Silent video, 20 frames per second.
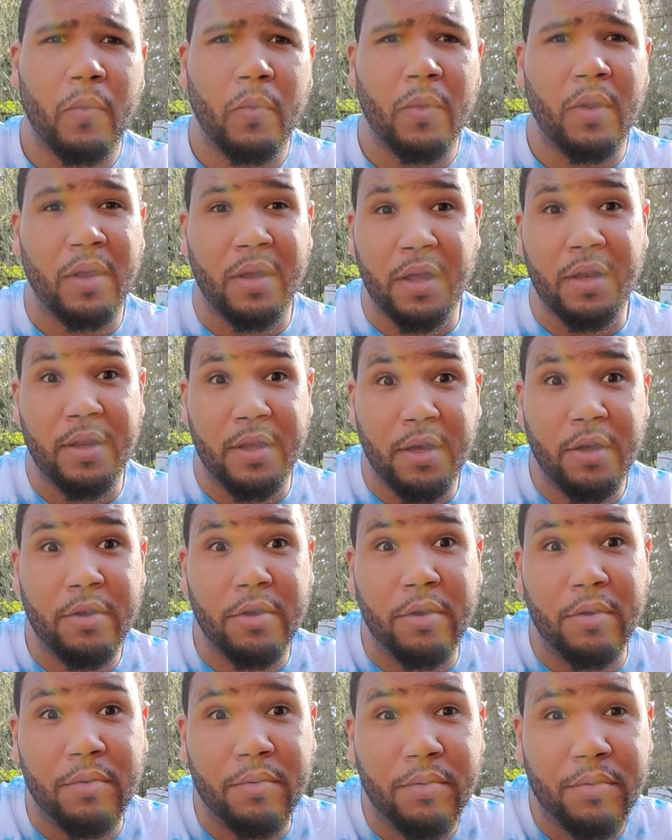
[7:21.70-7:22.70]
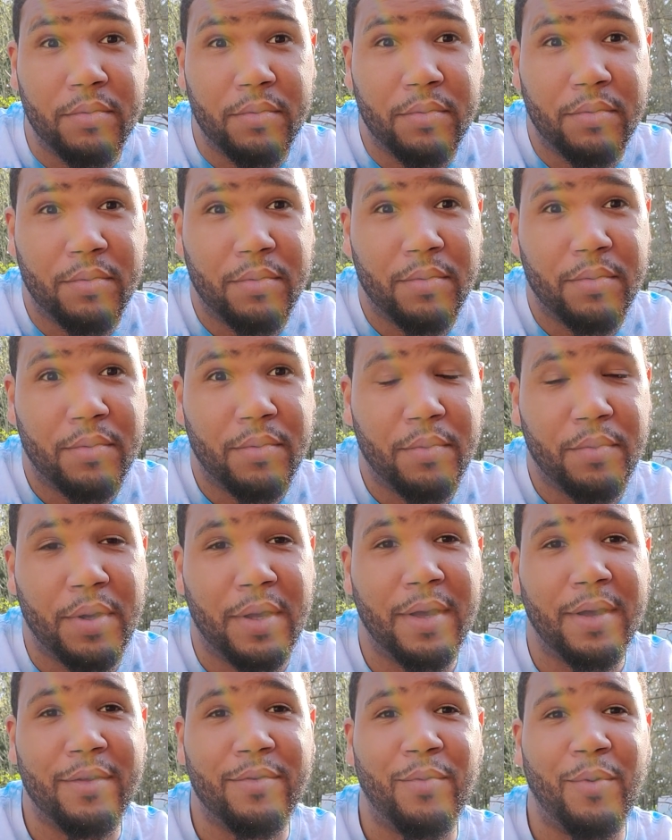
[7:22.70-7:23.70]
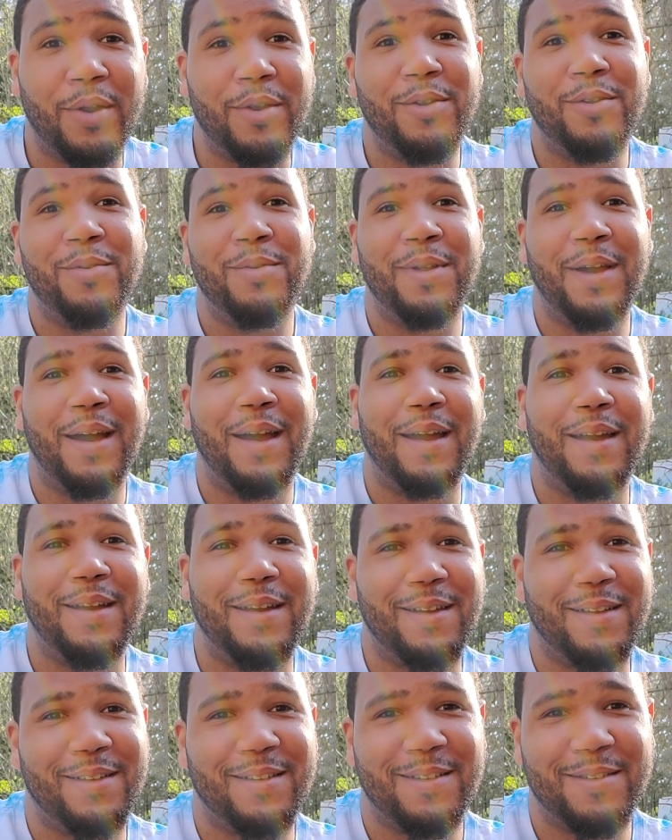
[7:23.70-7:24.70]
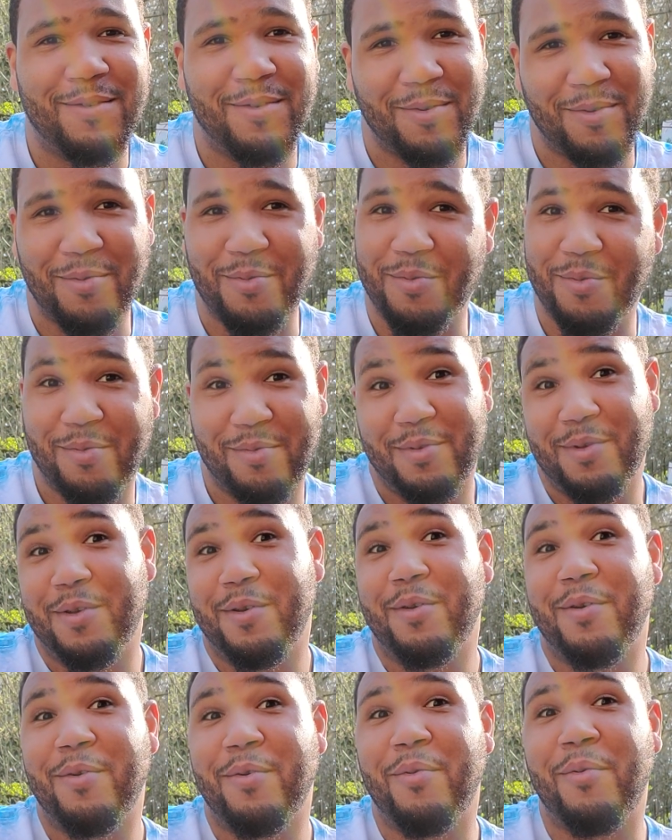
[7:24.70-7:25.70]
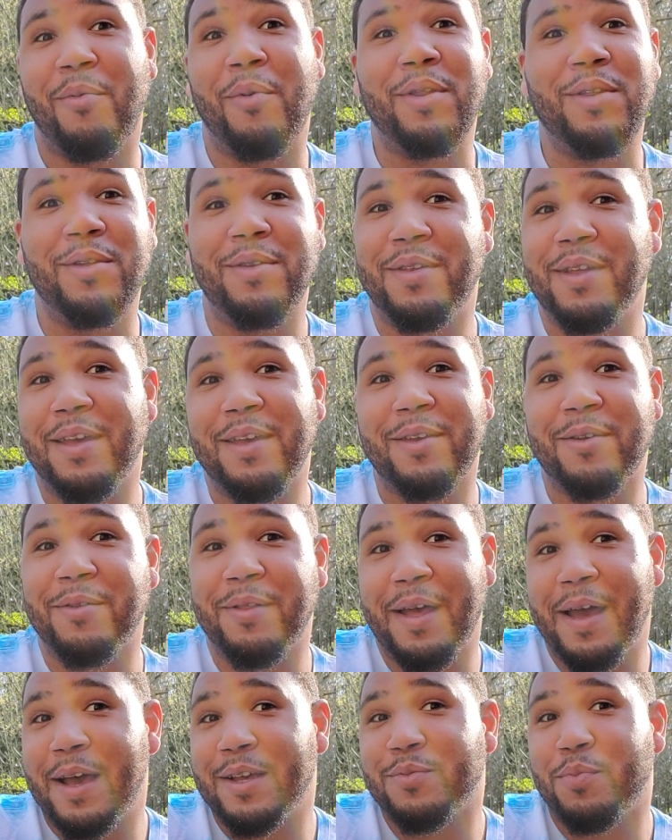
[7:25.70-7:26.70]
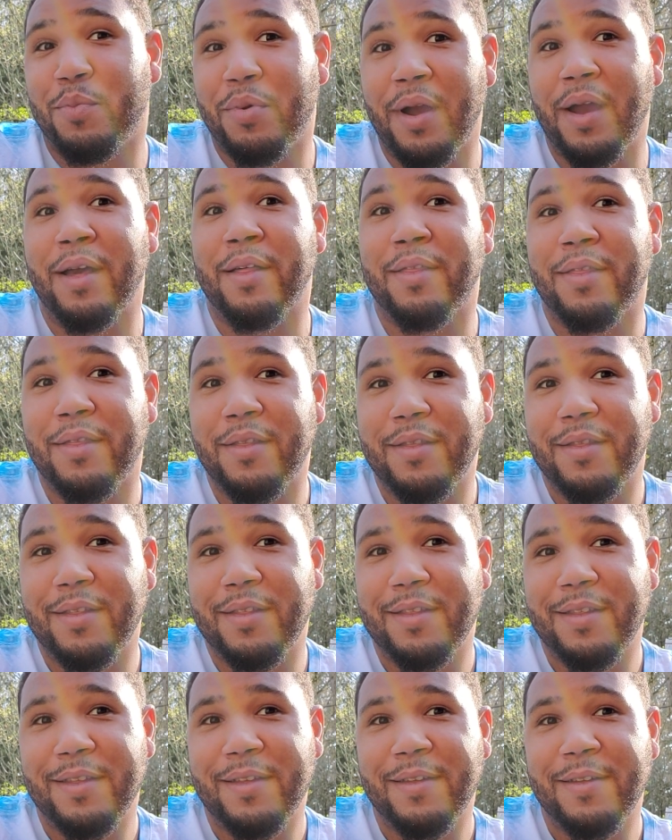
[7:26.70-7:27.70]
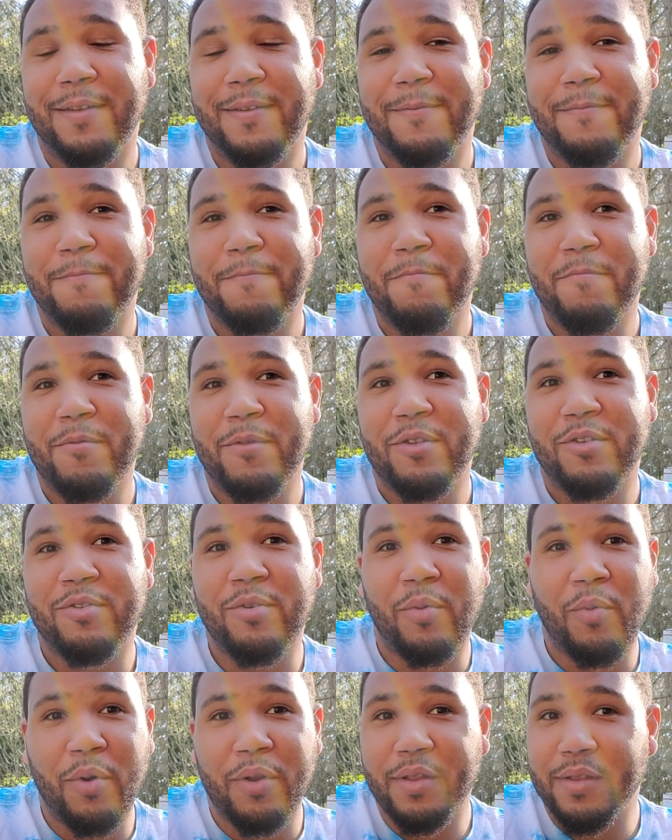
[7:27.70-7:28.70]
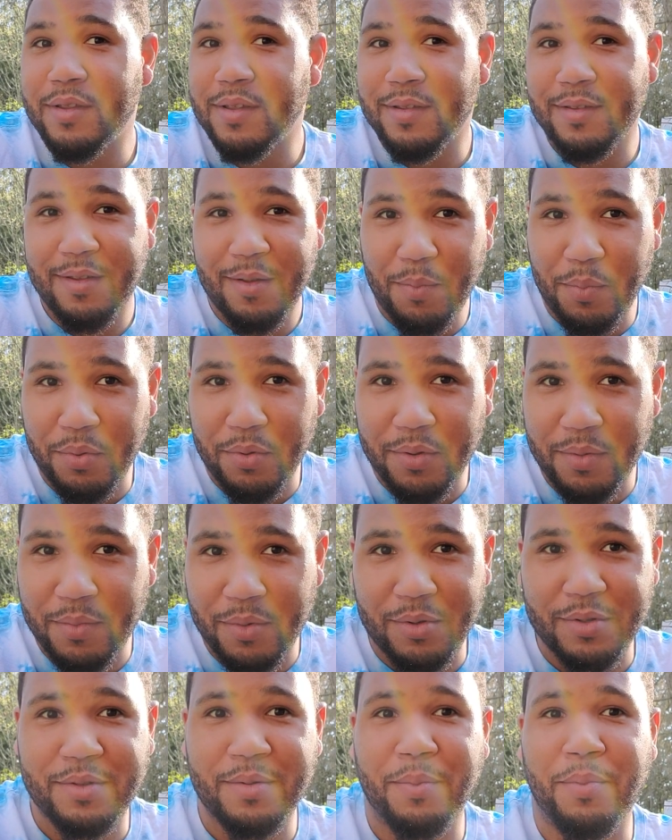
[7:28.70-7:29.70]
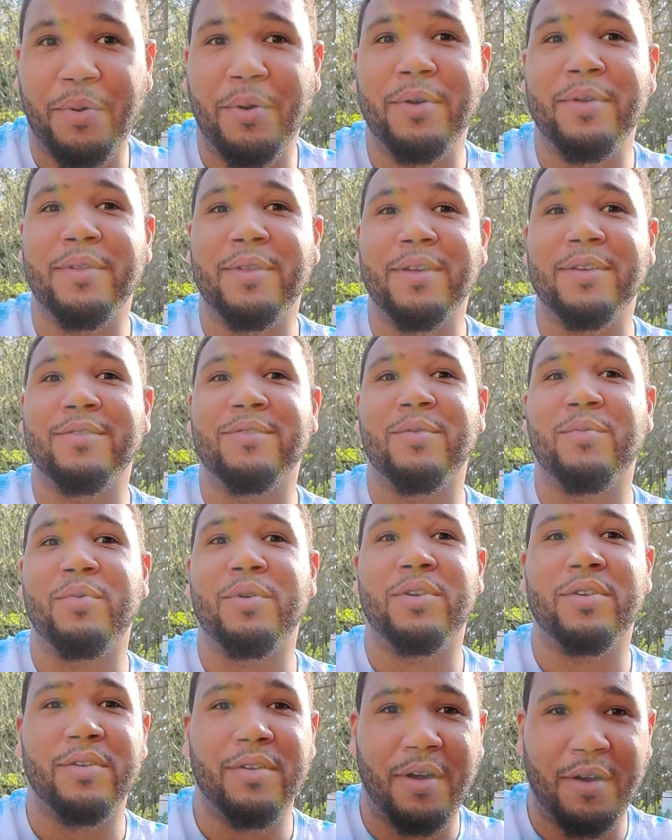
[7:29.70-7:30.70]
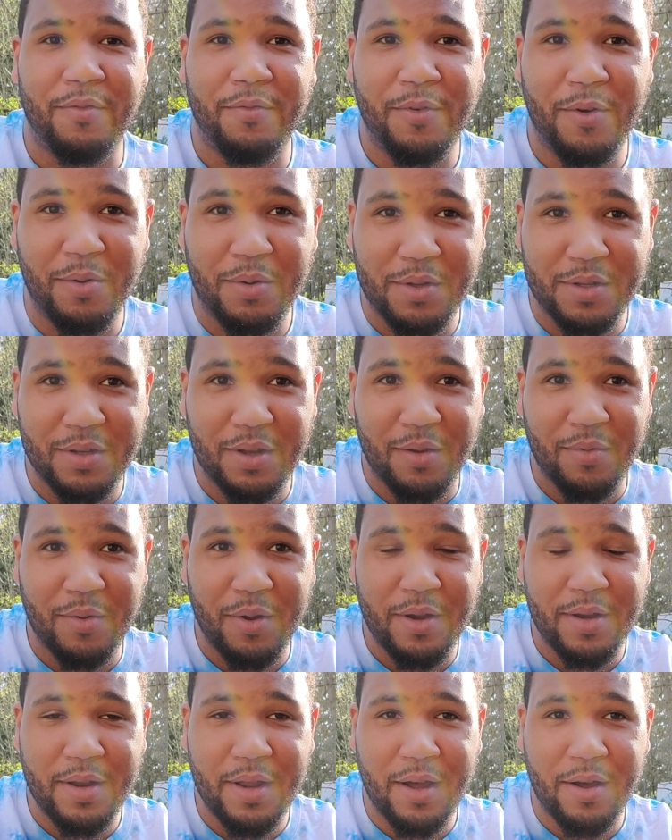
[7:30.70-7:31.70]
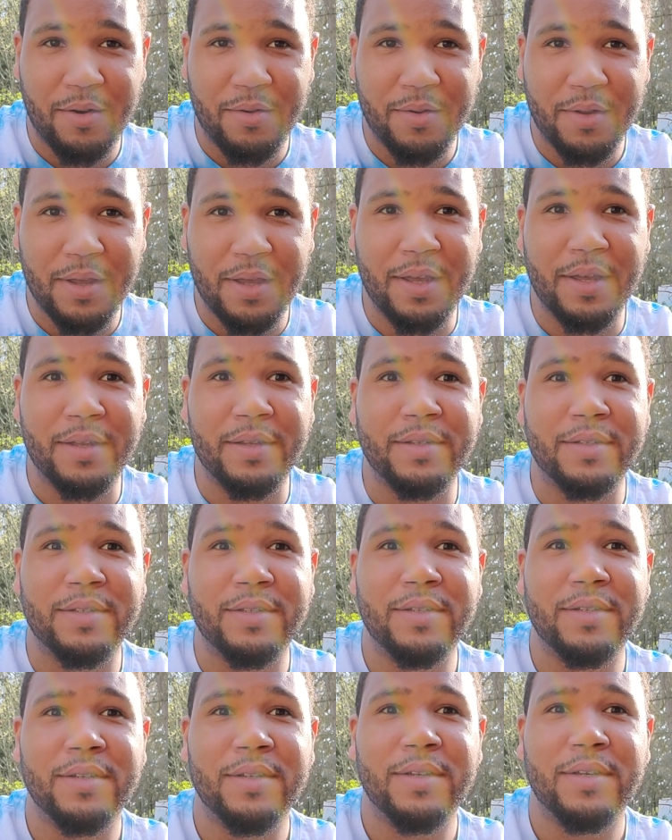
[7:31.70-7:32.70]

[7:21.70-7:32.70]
it can kill you. Because when do you die? When you take your last breath. So one of the simple and most important things that we should all focus on right now is